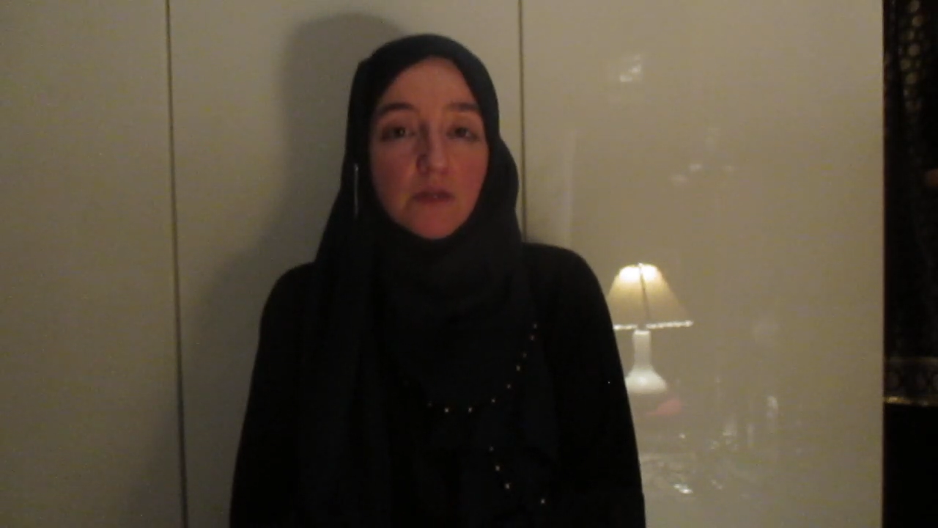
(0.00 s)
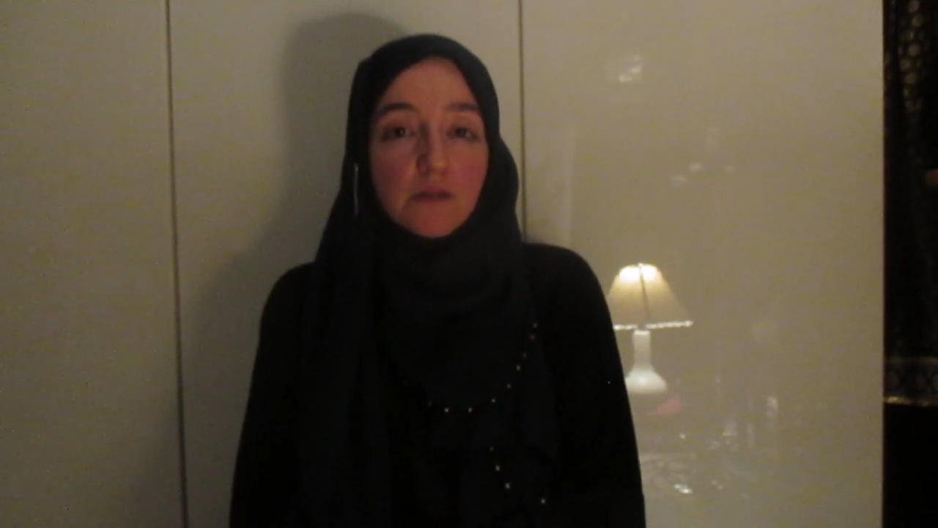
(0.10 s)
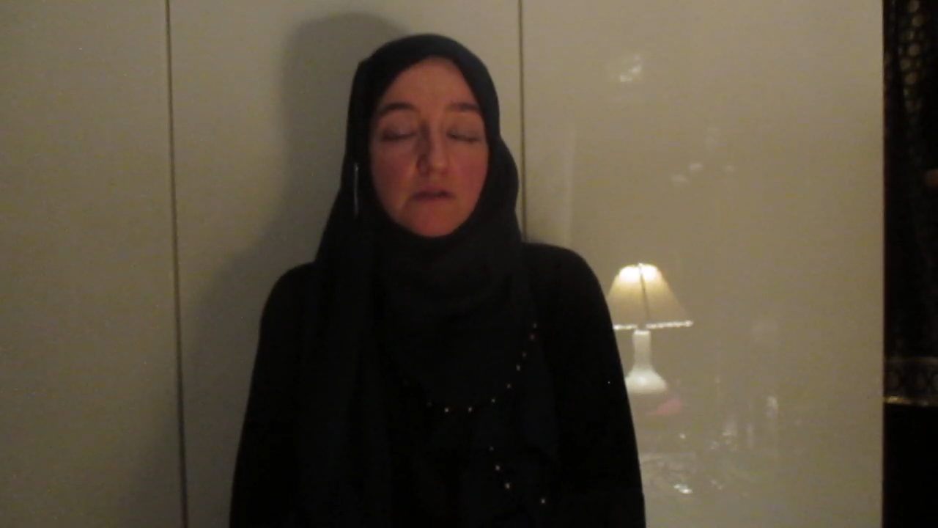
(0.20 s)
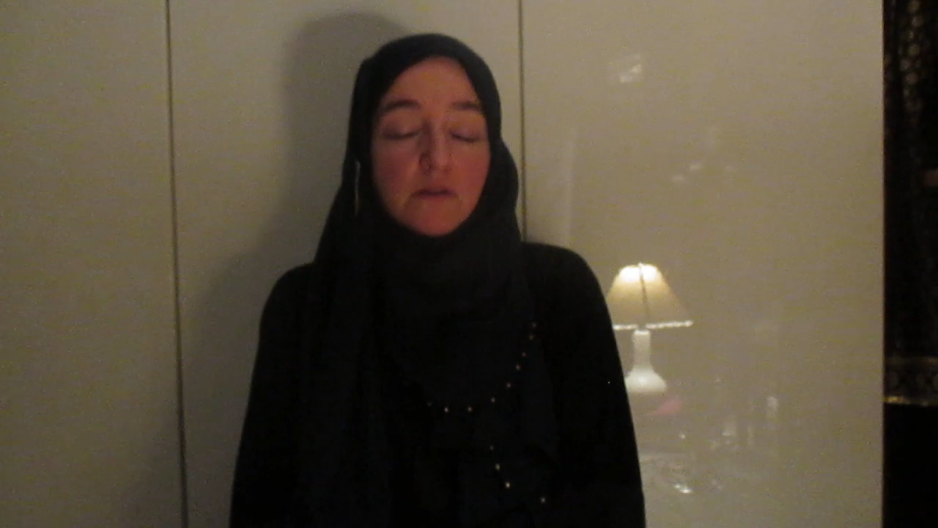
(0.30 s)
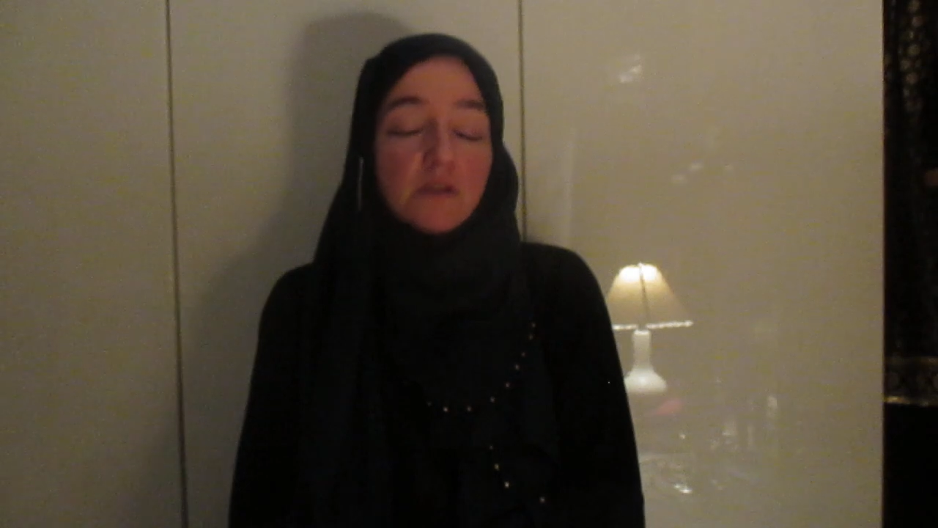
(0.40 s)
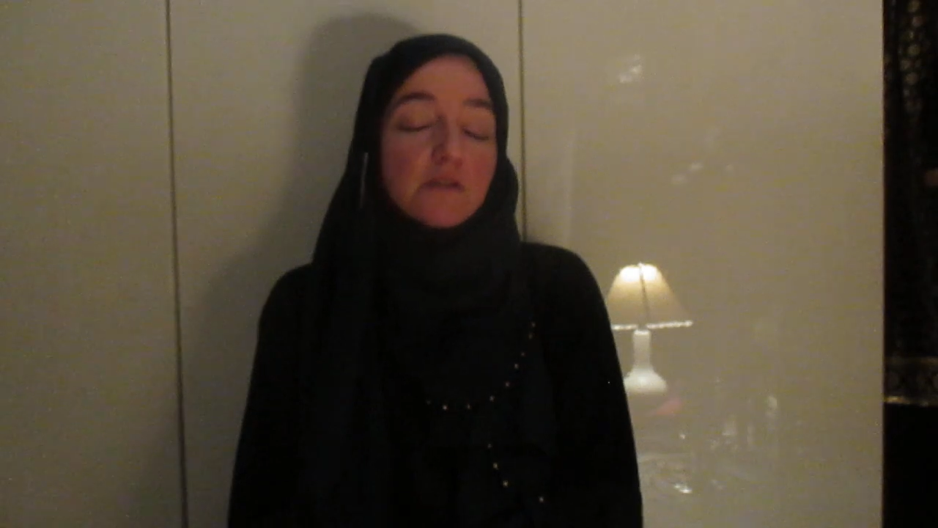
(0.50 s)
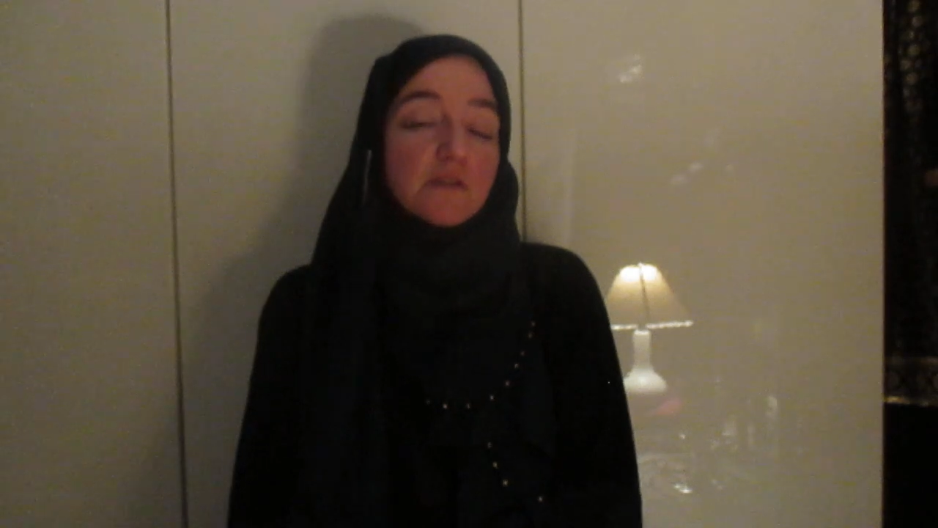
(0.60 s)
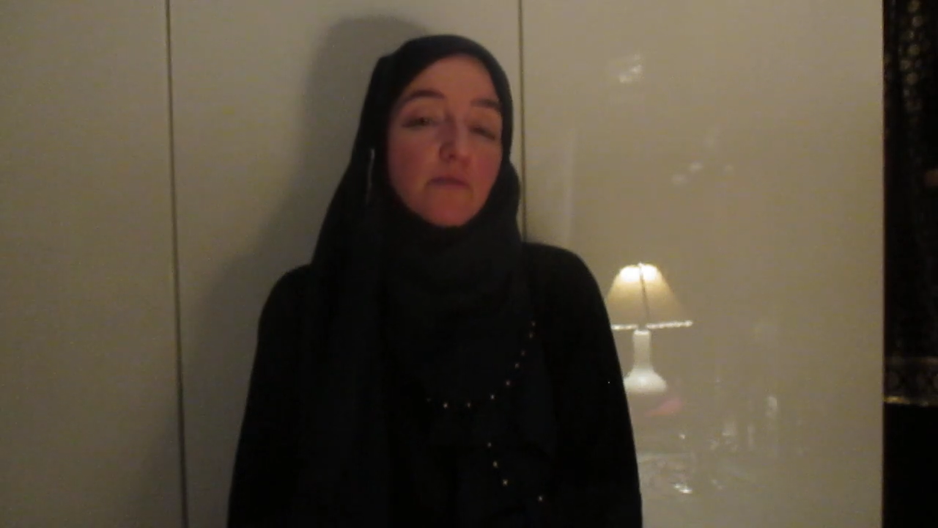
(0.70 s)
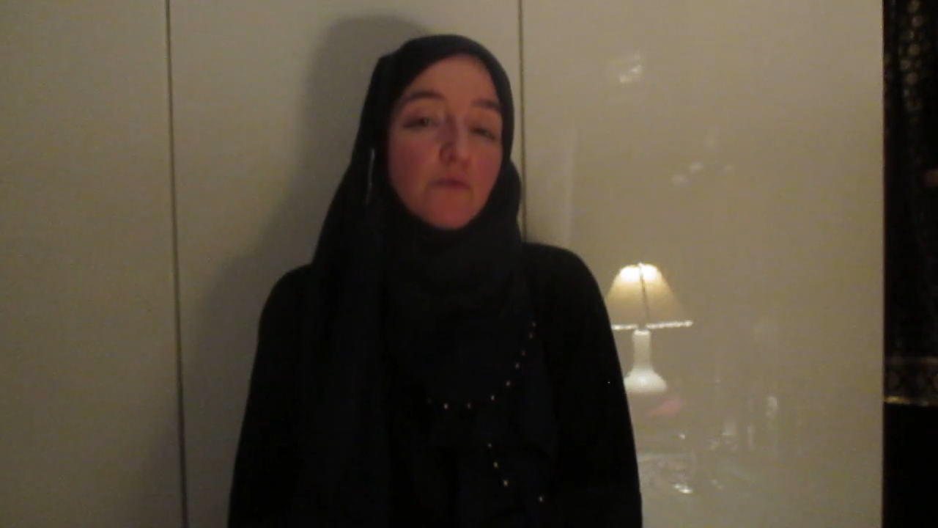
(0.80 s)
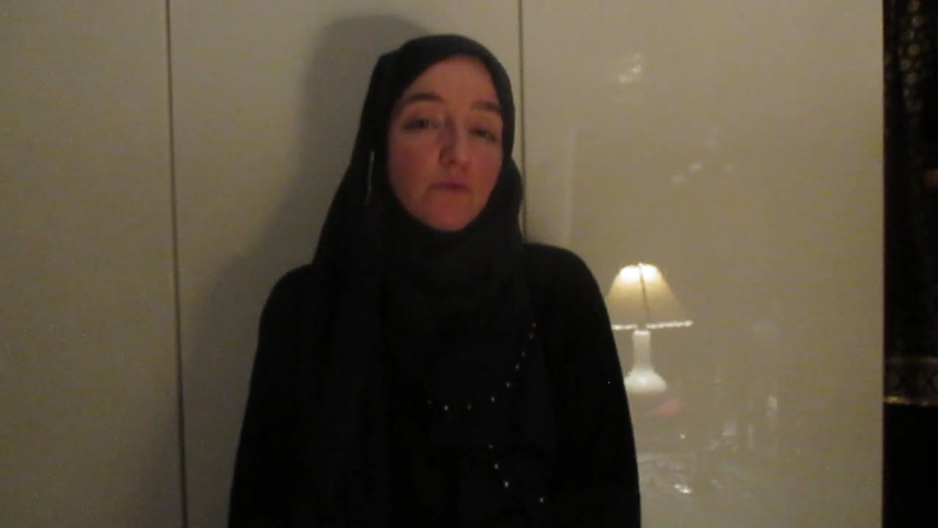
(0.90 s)
So these are
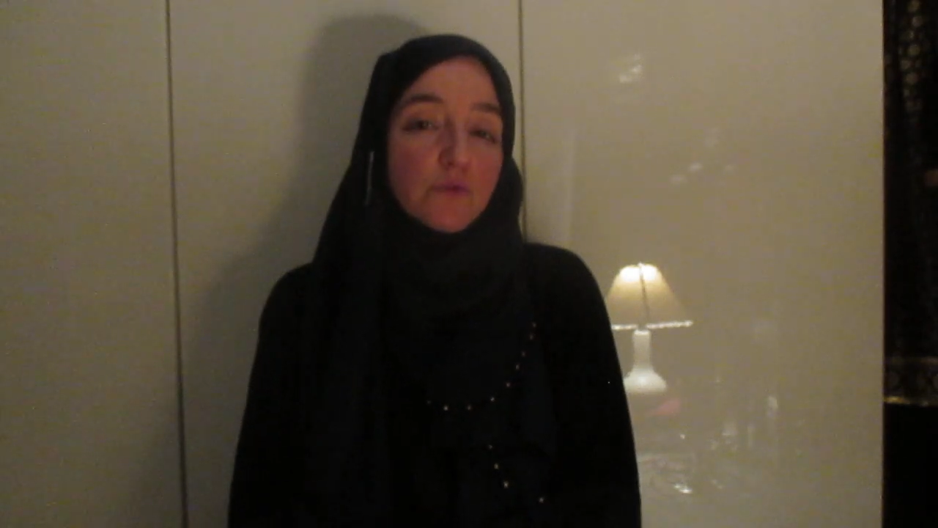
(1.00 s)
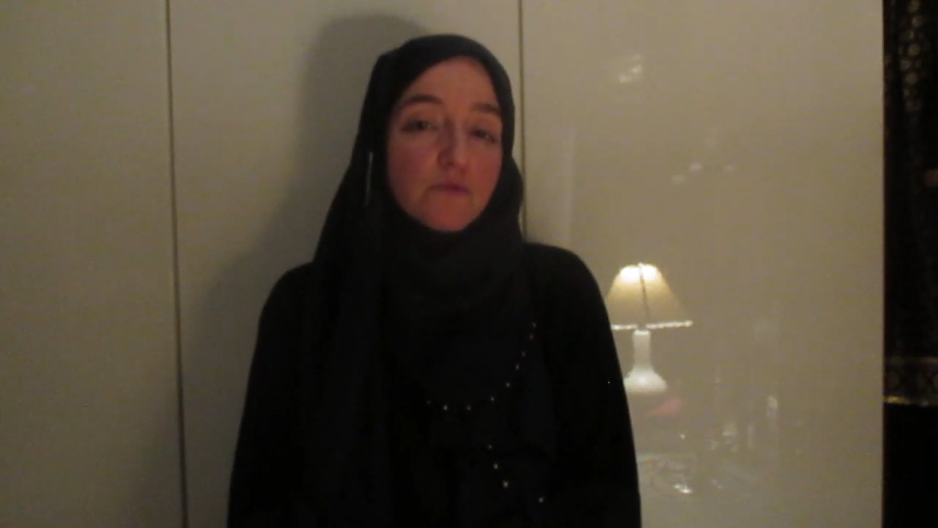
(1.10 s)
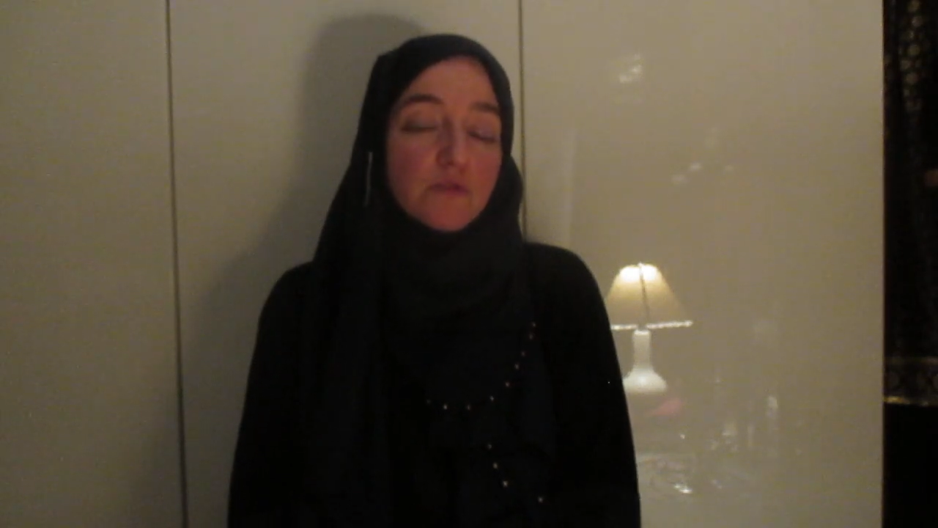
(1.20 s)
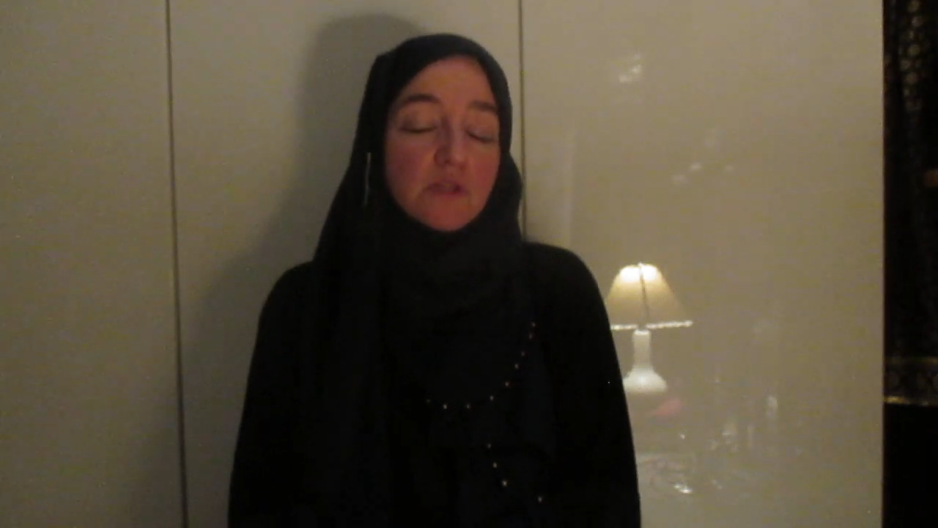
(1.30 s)
some thoughts for